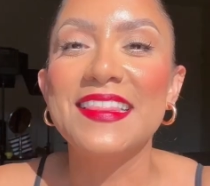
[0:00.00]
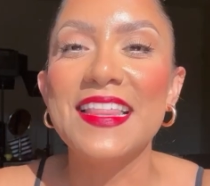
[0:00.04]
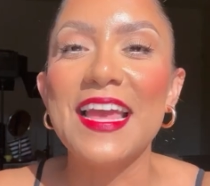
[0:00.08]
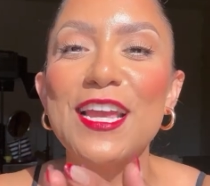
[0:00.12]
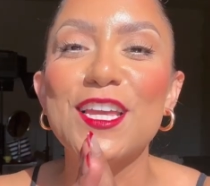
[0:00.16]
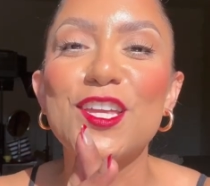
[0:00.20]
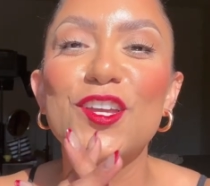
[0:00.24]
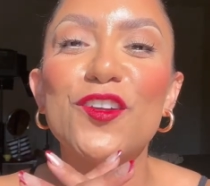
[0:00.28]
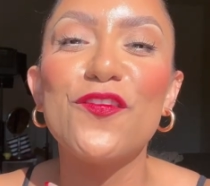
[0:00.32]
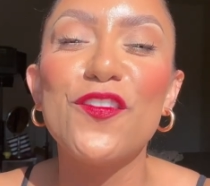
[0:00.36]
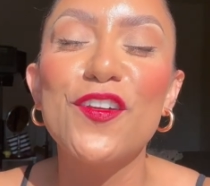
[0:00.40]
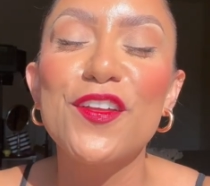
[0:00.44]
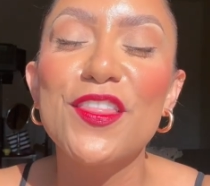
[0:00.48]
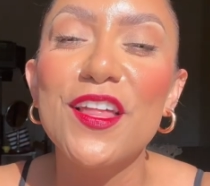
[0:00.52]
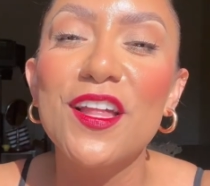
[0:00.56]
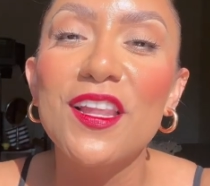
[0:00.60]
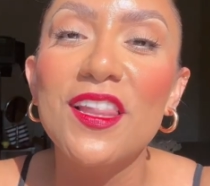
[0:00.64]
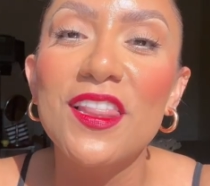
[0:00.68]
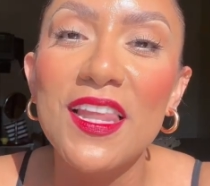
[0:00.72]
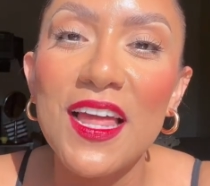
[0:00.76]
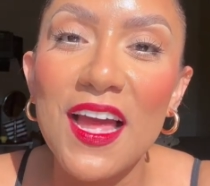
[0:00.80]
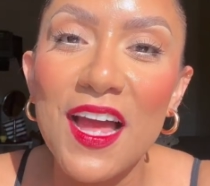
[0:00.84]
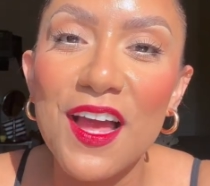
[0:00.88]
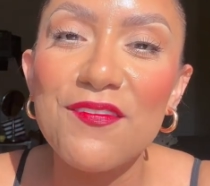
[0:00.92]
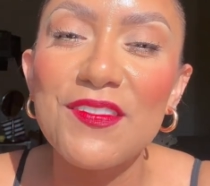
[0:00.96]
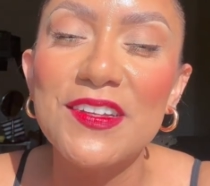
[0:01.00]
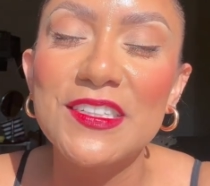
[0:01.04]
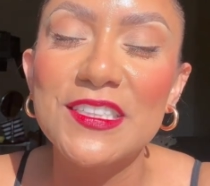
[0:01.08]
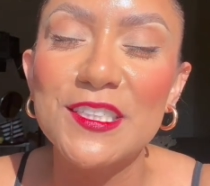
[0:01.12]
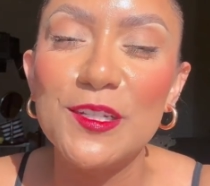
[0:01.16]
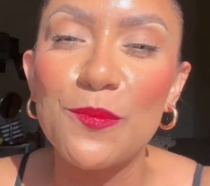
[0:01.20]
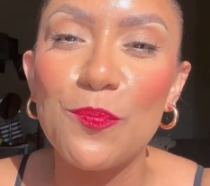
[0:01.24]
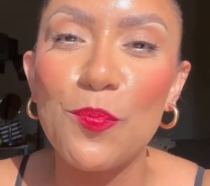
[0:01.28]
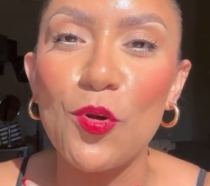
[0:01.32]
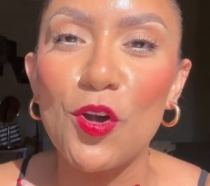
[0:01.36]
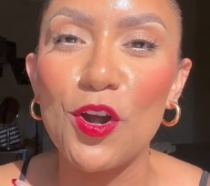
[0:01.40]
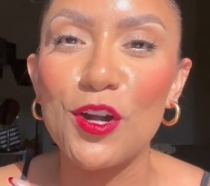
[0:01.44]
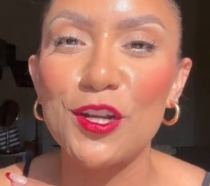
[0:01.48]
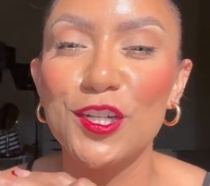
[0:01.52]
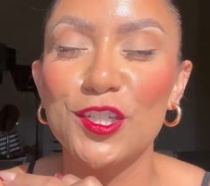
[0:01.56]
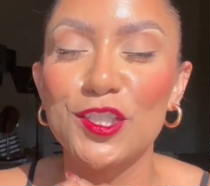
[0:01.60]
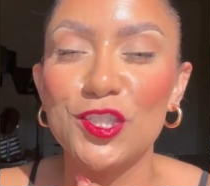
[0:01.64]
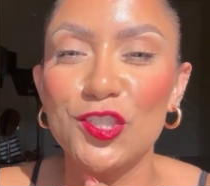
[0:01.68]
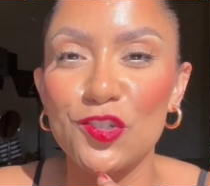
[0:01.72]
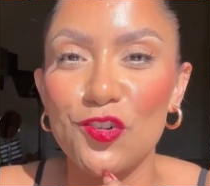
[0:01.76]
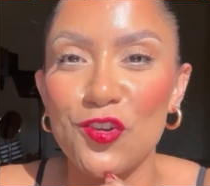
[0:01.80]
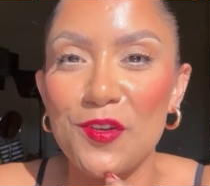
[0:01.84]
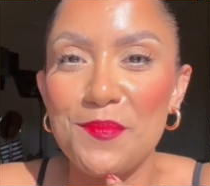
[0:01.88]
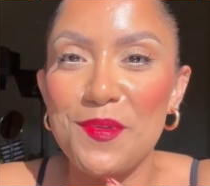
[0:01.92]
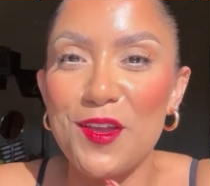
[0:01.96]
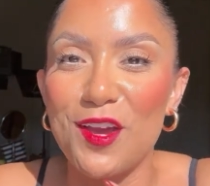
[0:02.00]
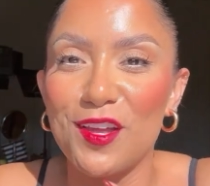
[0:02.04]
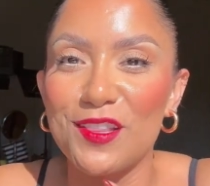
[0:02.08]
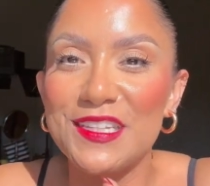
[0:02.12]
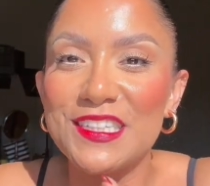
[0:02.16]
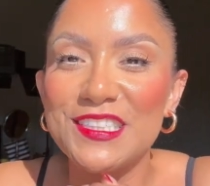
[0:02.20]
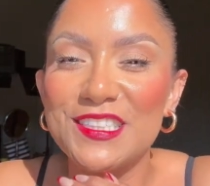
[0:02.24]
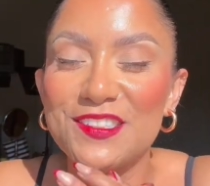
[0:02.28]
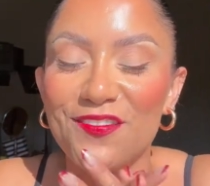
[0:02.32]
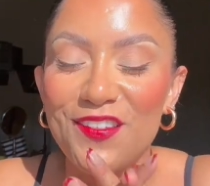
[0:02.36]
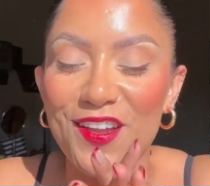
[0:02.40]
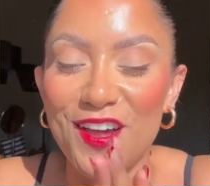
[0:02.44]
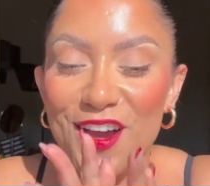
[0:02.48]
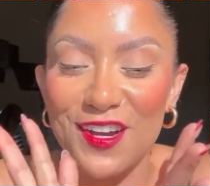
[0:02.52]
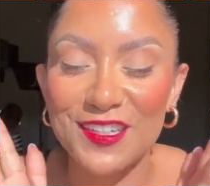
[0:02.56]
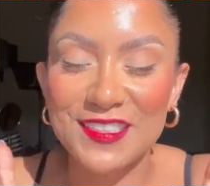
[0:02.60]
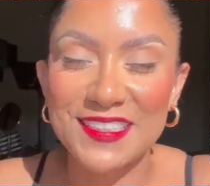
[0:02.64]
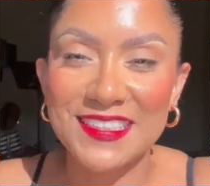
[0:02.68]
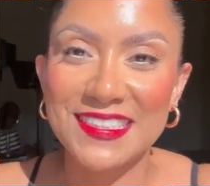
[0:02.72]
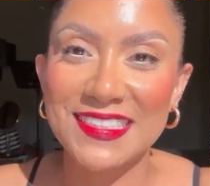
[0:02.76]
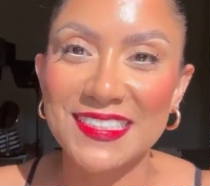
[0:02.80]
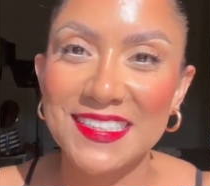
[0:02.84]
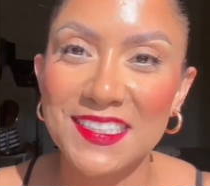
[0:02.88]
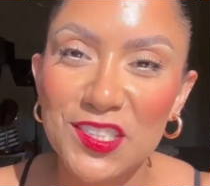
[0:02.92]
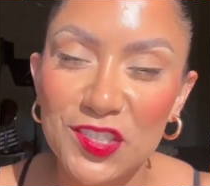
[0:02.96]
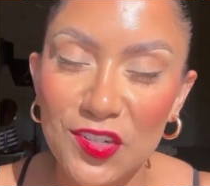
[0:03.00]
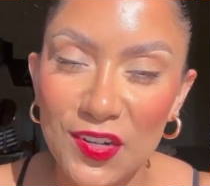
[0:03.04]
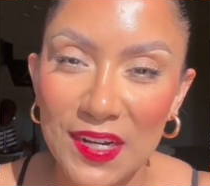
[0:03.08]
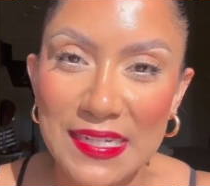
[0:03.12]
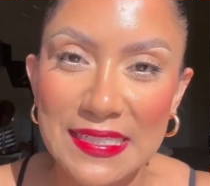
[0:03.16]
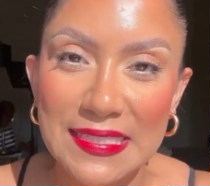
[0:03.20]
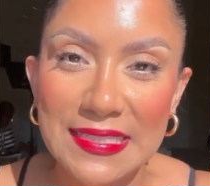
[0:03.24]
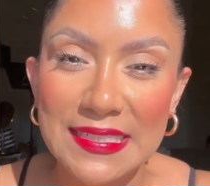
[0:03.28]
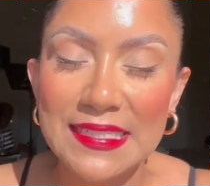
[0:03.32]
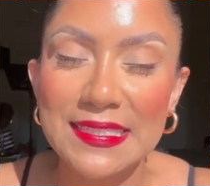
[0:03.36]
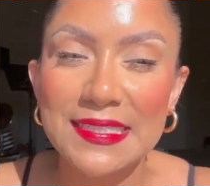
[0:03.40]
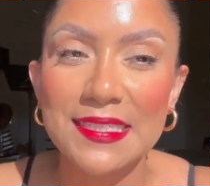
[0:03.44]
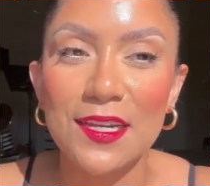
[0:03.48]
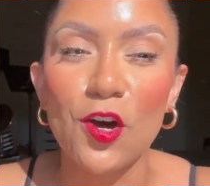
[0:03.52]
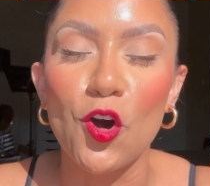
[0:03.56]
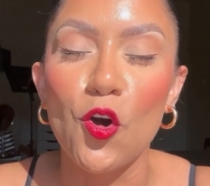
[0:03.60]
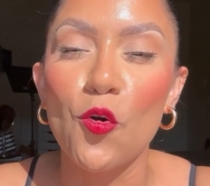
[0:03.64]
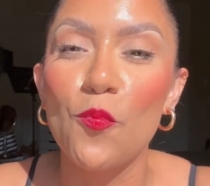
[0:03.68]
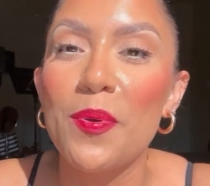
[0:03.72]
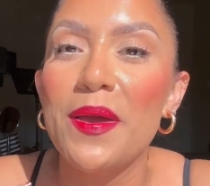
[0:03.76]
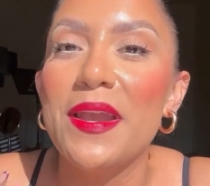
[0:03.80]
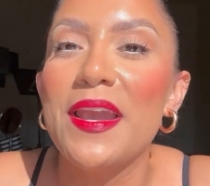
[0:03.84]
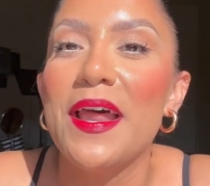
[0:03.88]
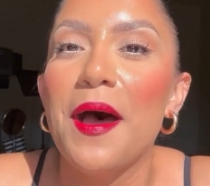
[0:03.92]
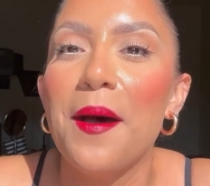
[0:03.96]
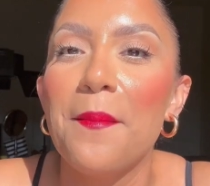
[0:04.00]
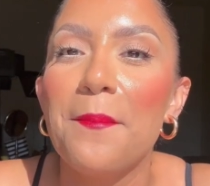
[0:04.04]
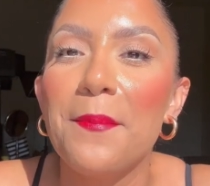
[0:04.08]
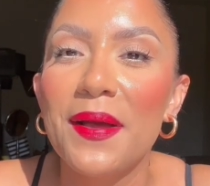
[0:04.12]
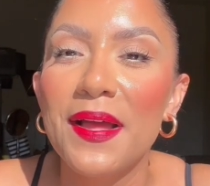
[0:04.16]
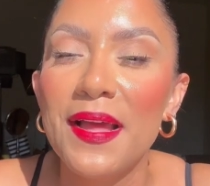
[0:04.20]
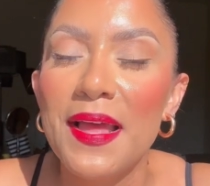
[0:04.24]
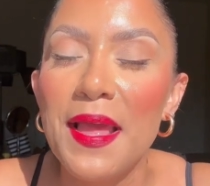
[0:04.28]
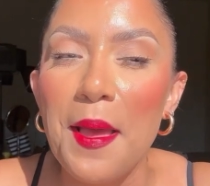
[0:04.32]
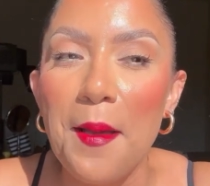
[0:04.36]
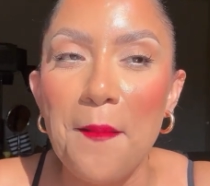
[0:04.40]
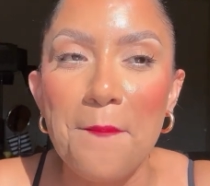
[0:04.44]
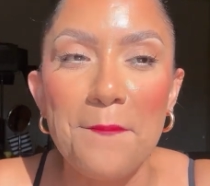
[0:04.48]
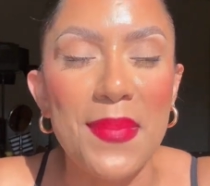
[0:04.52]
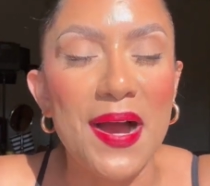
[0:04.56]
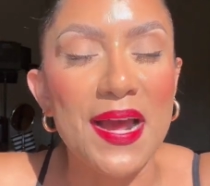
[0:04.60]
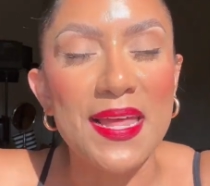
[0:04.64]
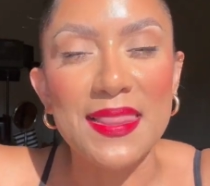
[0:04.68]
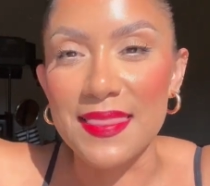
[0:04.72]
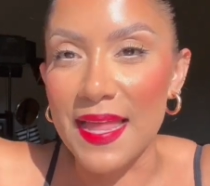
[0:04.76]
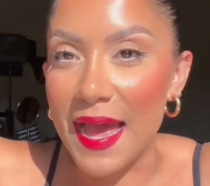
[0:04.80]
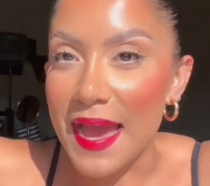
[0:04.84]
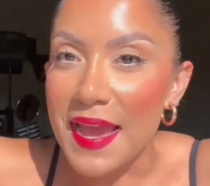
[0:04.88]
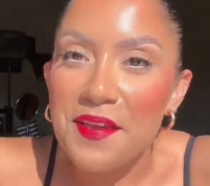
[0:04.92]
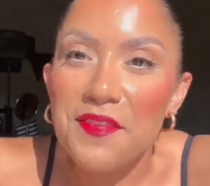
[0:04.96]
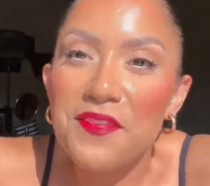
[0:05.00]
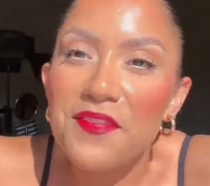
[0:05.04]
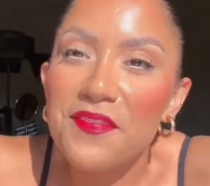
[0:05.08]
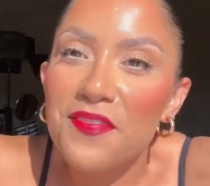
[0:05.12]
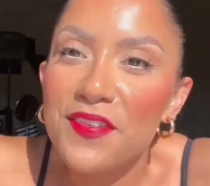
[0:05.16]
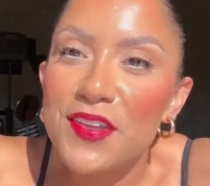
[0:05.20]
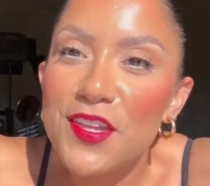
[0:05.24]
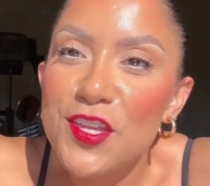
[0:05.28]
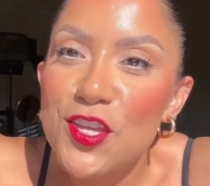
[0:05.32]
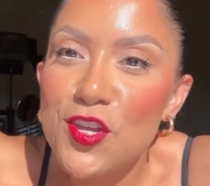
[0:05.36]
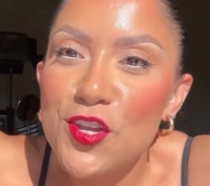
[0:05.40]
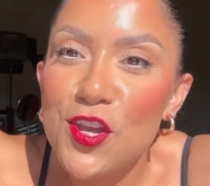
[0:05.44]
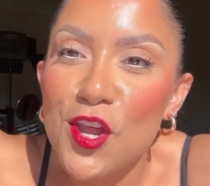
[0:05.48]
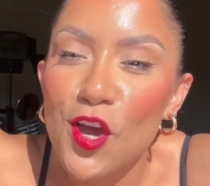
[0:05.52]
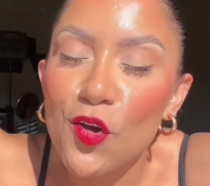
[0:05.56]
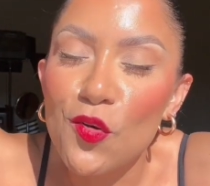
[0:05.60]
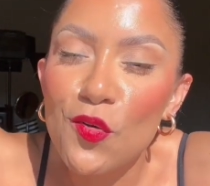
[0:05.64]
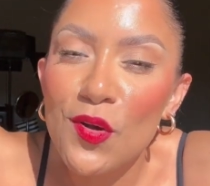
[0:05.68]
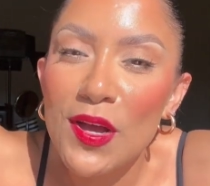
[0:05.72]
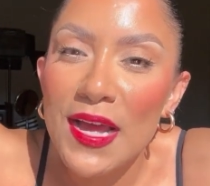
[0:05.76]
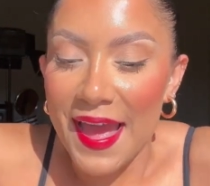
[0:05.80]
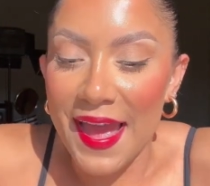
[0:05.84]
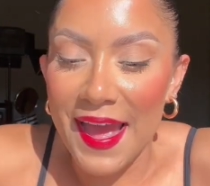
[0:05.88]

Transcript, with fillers: Thank you for the love and support you're showing me on these vlogs because it's crazy to open up my life, you know?